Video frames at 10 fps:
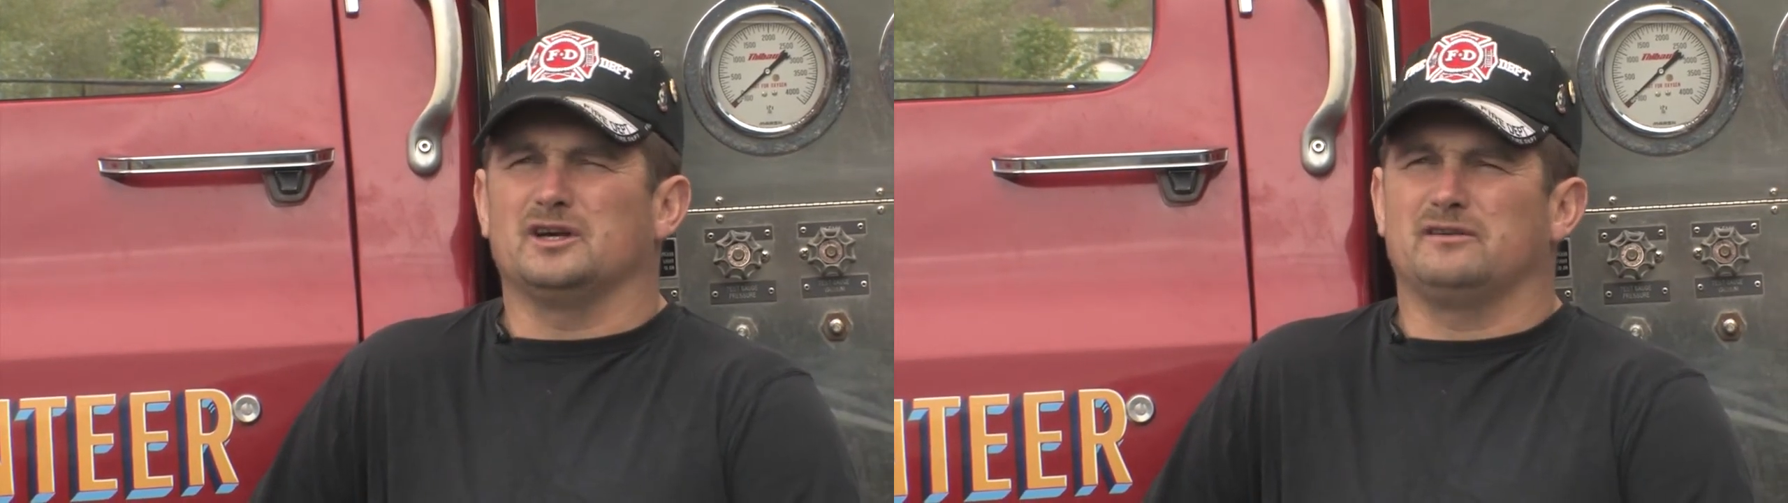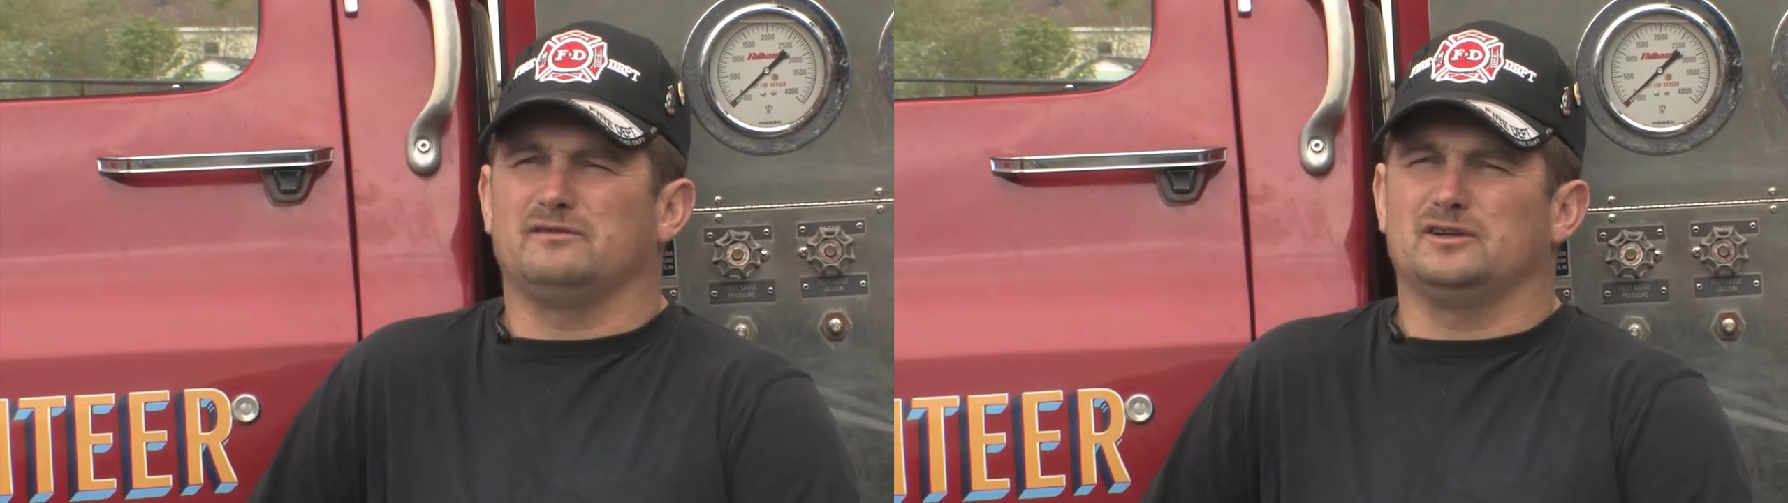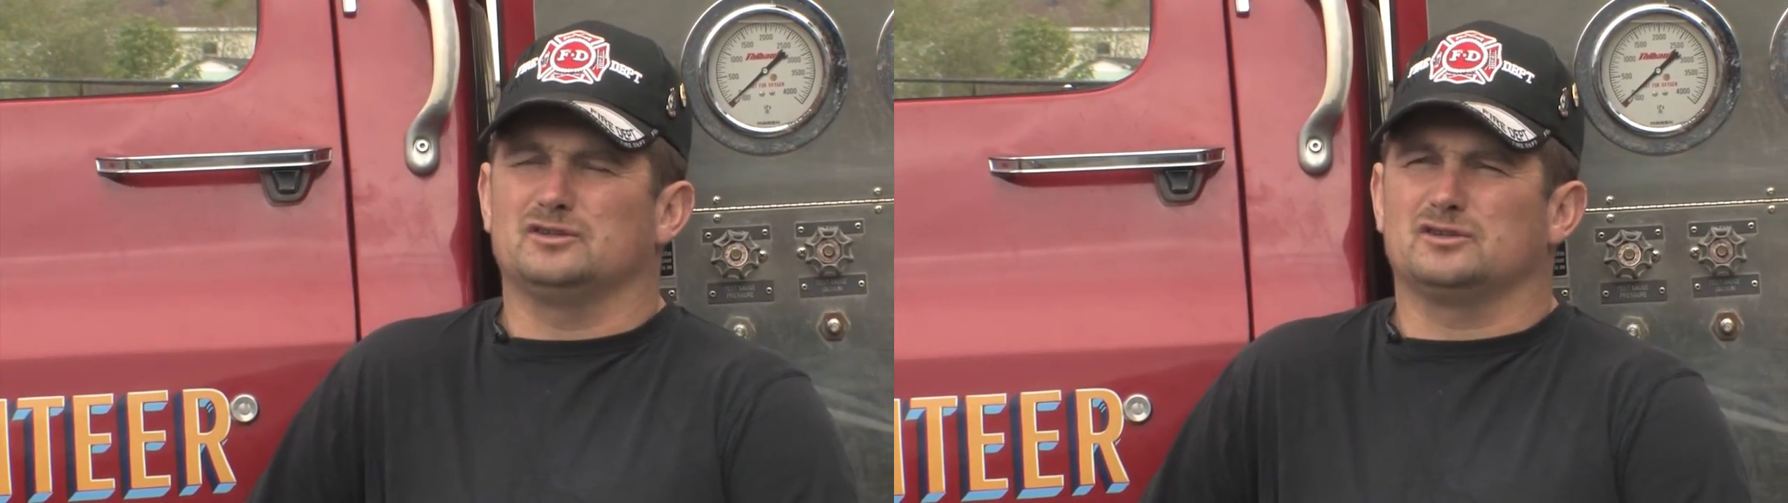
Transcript: I finished